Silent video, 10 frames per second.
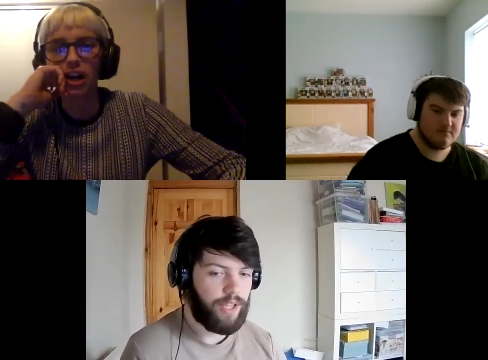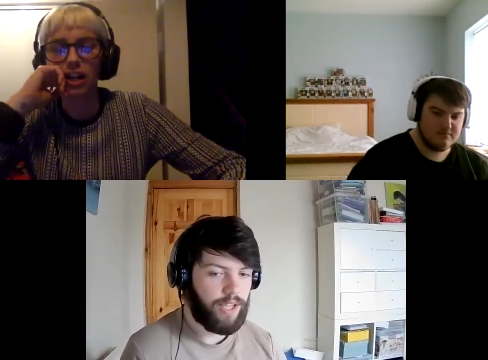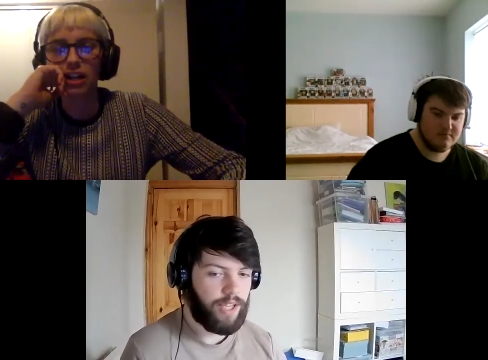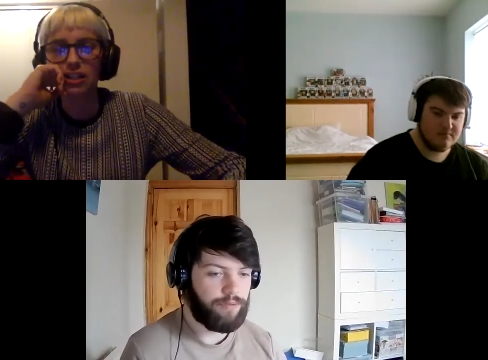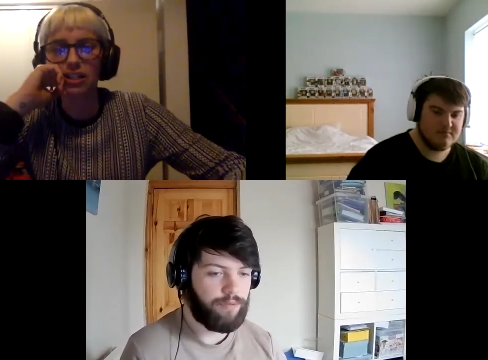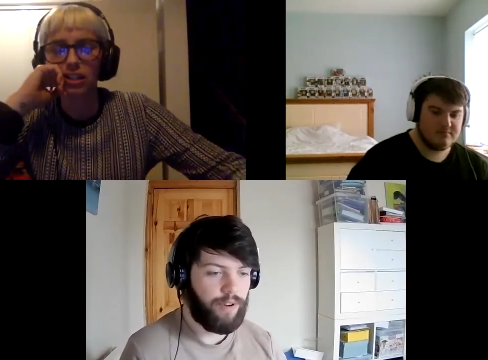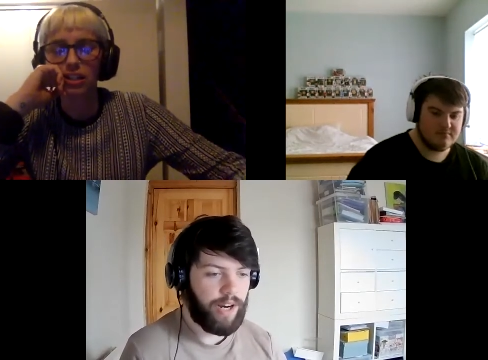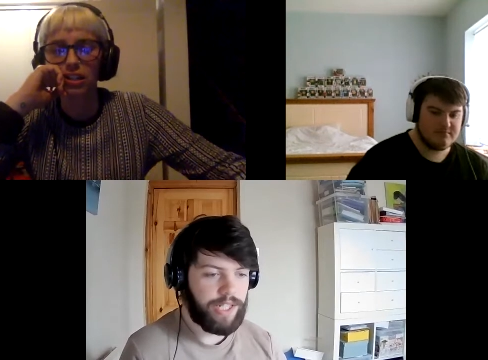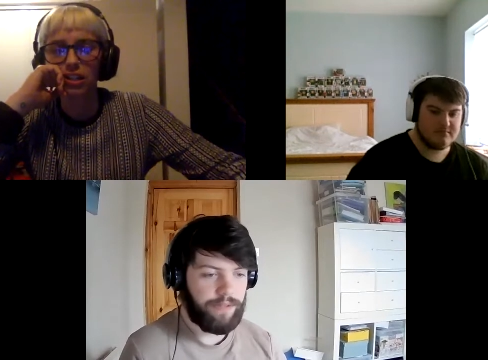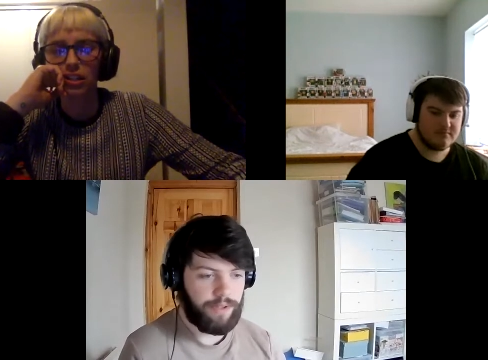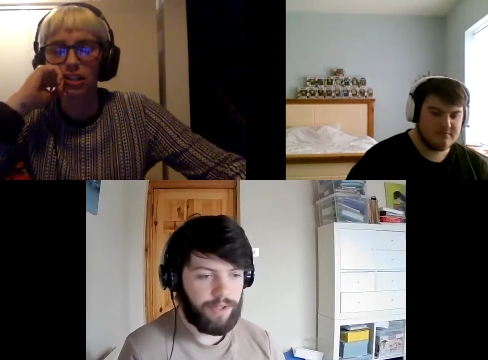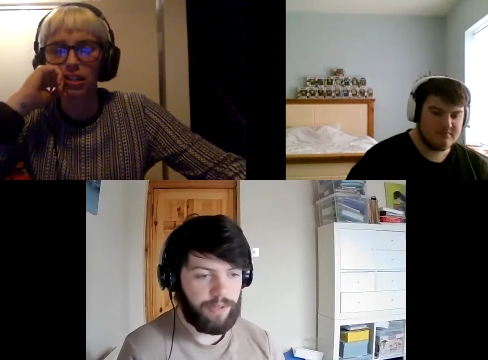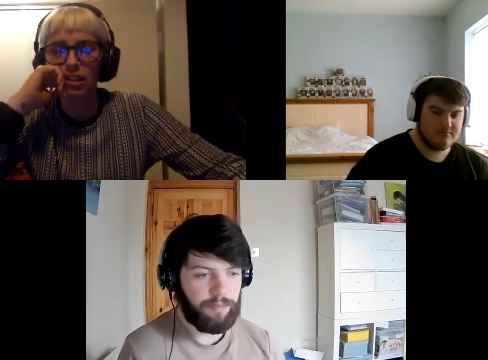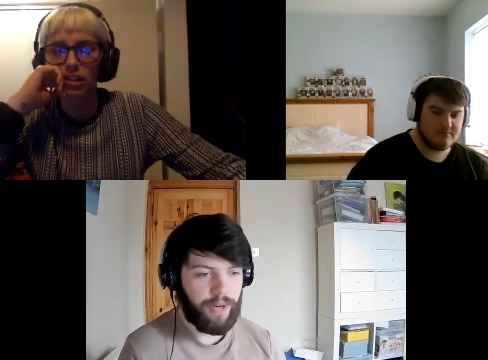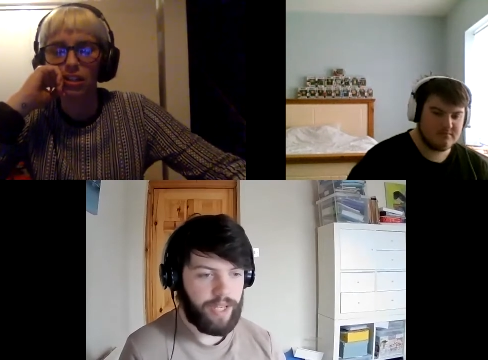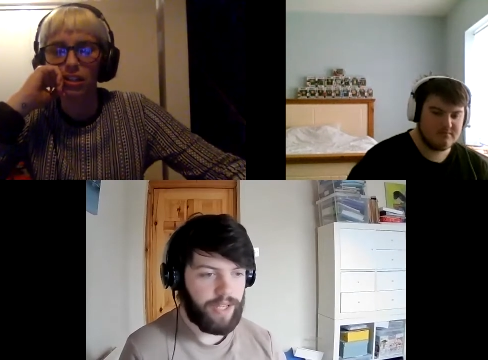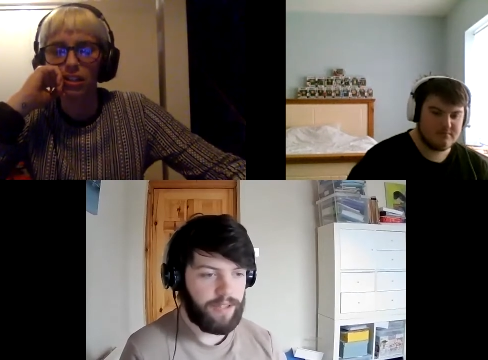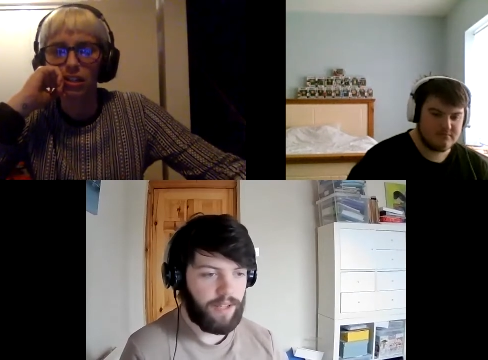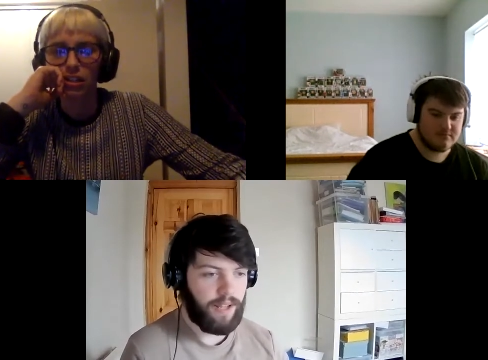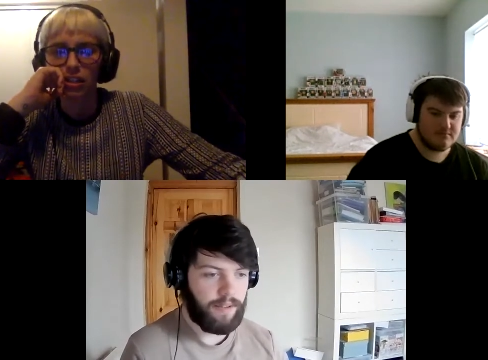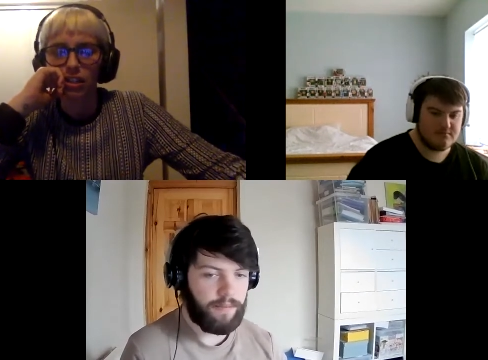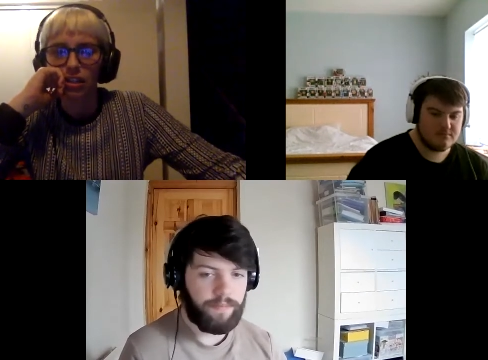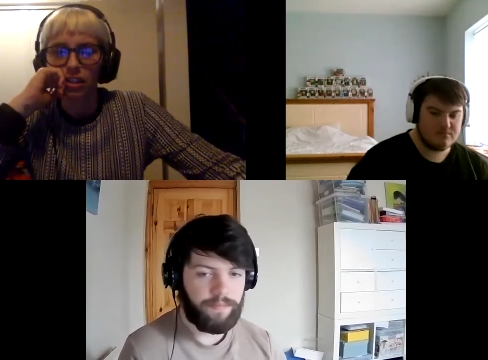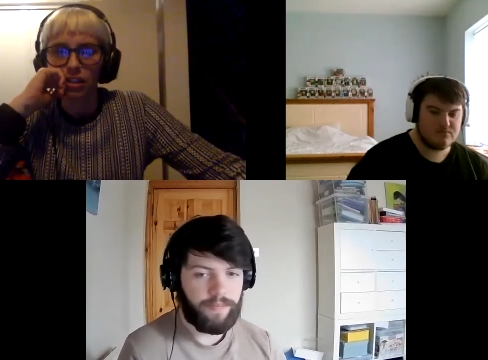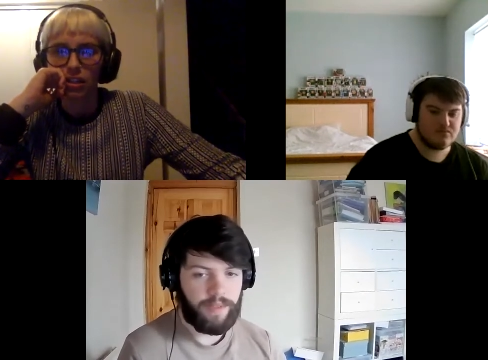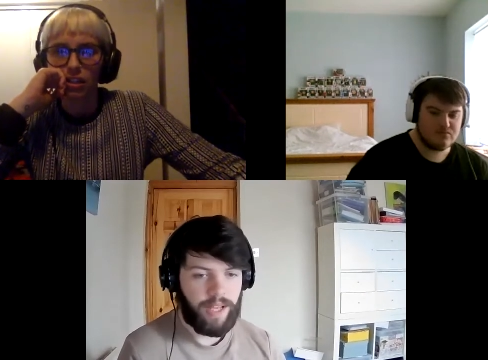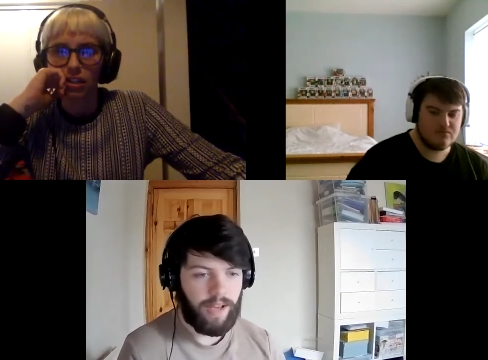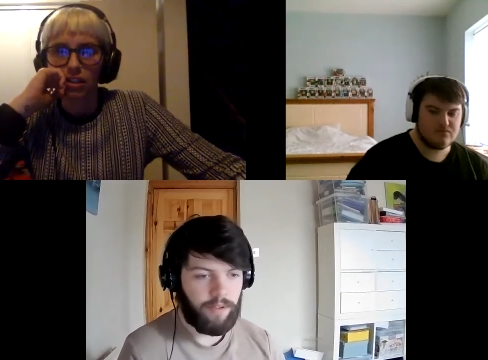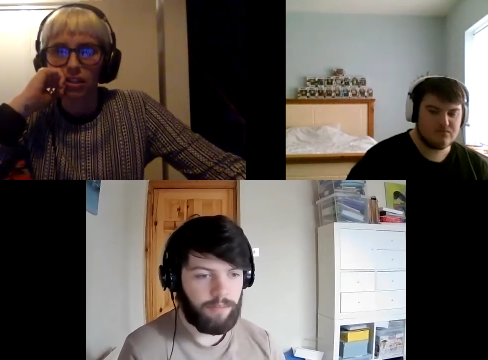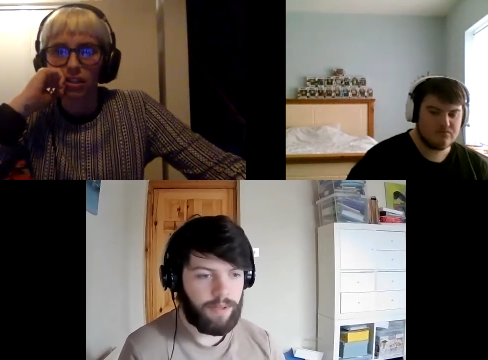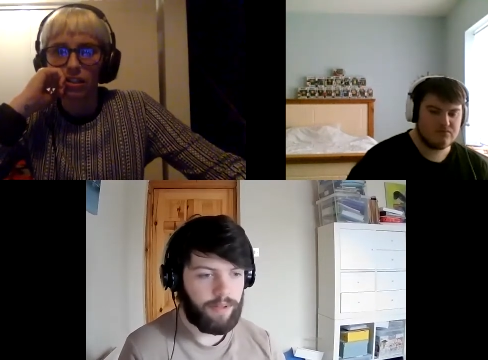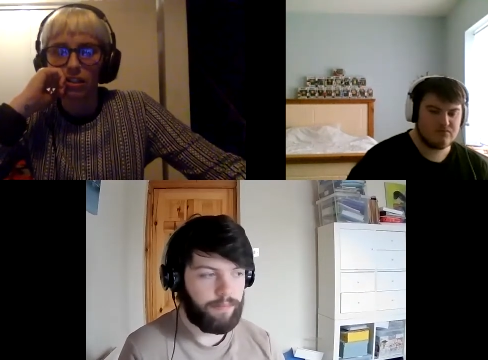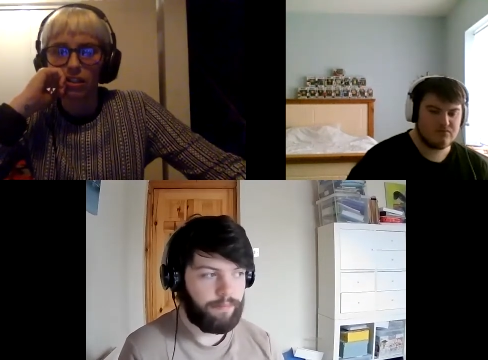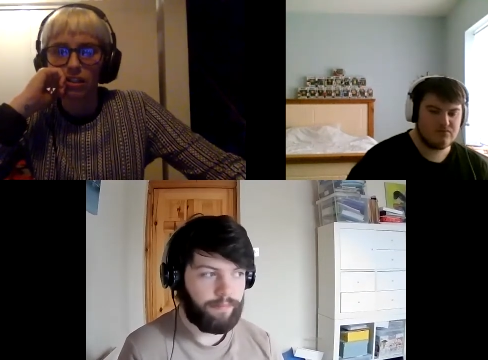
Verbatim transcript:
Speaker 1: it's very difficult to break into having been